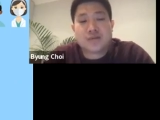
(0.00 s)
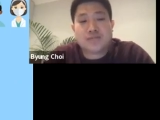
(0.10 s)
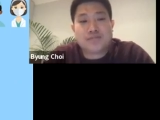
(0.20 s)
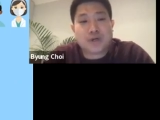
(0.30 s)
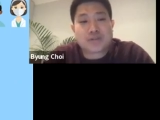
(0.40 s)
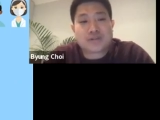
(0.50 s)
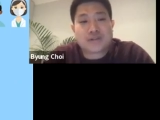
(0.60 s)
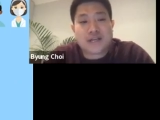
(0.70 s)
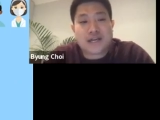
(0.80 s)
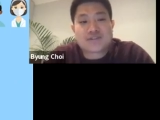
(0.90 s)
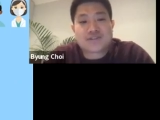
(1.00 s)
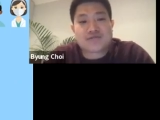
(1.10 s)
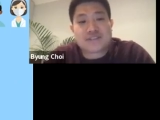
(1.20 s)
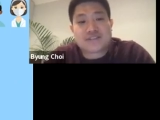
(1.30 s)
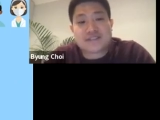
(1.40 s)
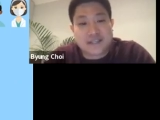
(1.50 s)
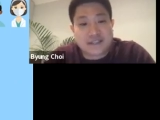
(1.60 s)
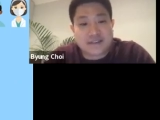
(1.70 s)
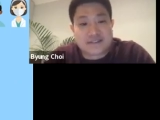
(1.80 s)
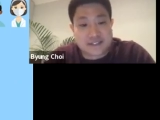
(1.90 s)
but the answer is
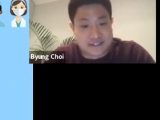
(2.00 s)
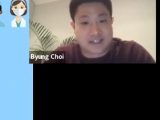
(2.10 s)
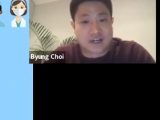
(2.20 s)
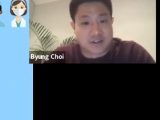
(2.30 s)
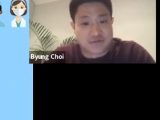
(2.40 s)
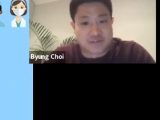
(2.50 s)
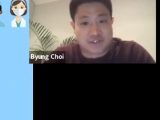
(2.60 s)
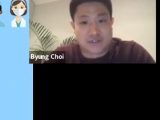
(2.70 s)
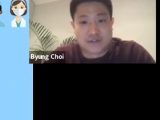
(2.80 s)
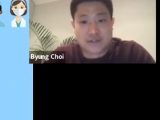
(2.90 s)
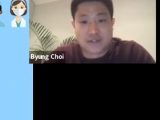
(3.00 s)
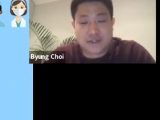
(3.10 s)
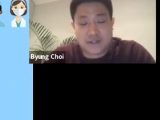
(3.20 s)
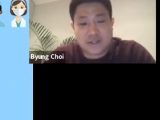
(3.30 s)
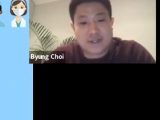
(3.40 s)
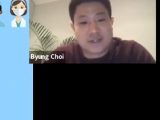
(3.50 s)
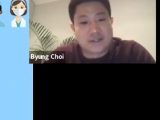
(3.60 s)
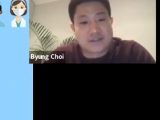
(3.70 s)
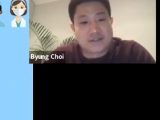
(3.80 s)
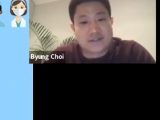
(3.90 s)
C, the cystic artery.
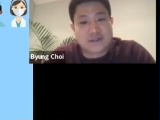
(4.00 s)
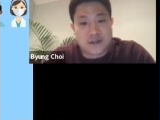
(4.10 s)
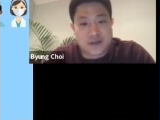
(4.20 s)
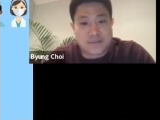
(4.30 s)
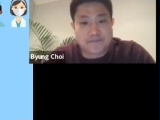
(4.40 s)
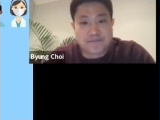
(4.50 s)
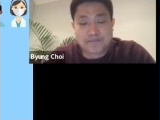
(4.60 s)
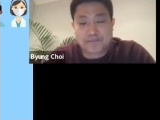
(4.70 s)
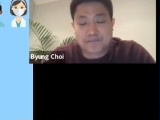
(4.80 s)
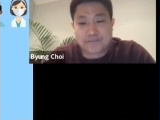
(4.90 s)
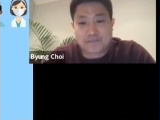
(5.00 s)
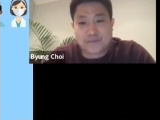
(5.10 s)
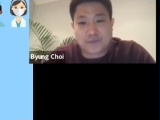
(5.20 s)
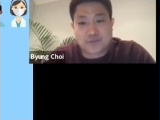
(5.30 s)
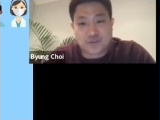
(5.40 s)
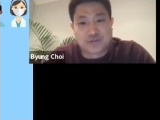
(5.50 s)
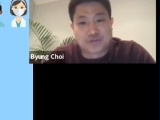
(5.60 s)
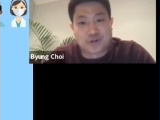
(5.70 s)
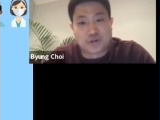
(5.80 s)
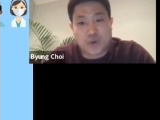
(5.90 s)
And I'm sure
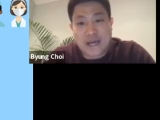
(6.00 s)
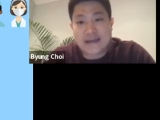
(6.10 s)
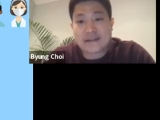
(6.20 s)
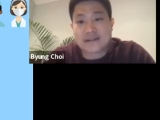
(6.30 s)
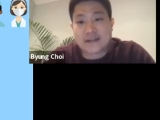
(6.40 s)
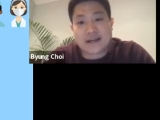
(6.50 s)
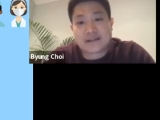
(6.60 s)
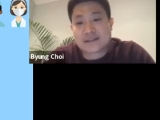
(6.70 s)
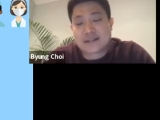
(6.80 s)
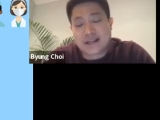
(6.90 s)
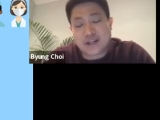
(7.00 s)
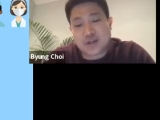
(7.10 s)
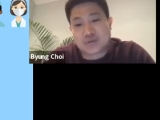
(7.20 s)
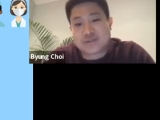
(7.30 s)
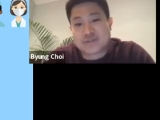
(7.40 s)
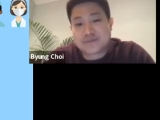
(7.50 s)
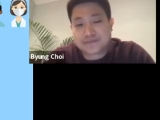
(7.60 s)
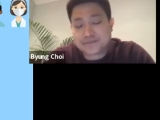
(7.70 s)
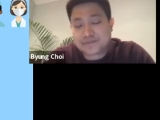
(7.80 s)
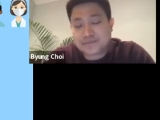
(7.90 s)
you're all aware that Callow's
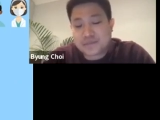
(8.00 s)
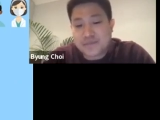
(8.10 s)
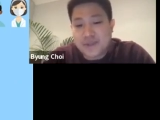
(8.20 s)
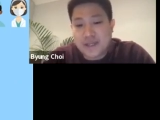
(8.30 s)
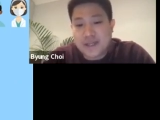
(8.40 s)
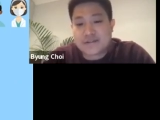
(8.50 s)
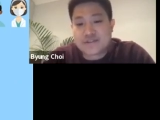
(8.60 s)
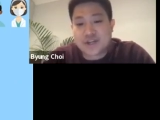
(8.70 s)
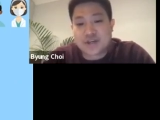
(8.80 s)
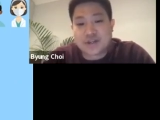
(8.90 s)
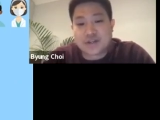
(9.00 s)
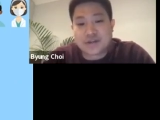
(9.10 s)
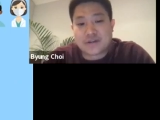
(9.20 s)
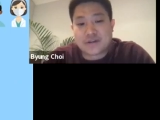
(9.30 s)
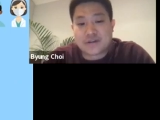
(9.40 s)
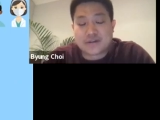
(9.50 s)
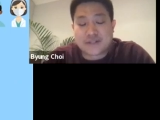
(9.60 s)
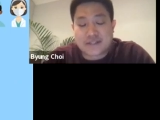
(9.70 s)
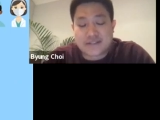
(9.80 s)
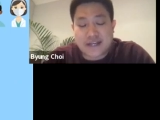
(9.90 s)
in
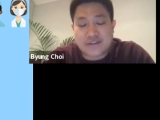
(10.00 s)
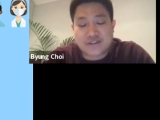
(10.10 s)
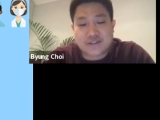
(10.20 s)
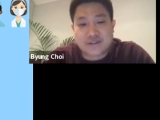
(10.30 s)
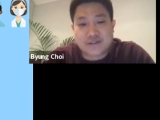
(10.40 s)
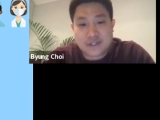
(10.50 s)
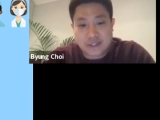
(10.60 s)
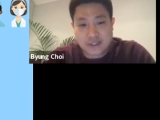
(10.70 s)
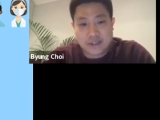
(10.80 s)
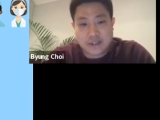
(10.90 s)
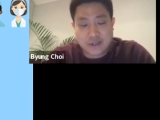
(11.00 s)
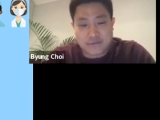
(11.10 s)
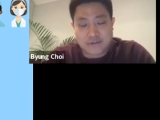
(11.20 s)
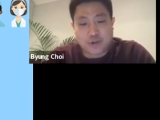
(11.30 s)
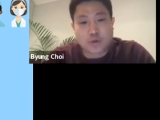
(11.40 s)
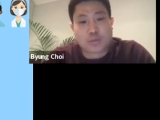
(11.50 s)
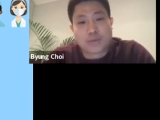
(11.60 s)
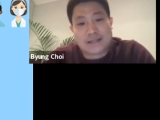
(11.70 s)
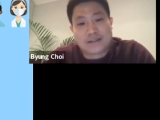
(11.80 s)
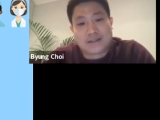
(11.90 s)
dissection of the
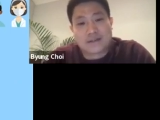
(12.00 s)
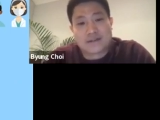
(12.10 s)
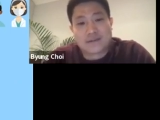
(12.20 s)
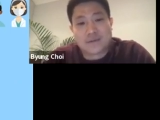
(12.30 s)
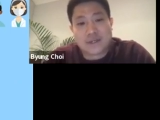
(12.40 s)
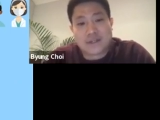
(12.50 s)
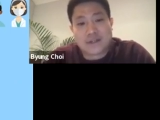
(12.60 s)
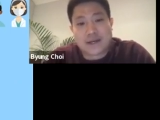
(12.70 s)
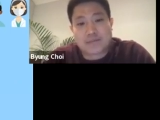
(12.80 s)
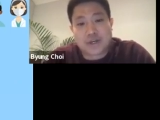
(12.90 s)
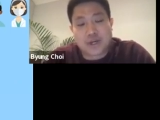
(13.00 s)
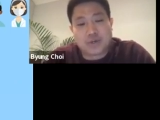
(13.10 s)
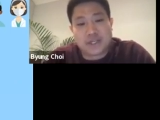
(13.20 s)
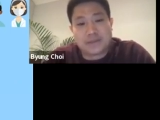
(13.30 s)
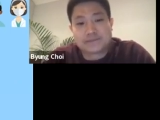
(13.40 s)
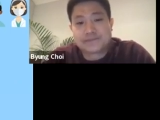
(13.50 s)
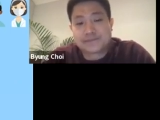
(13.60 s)
gallbladder in a lap coli,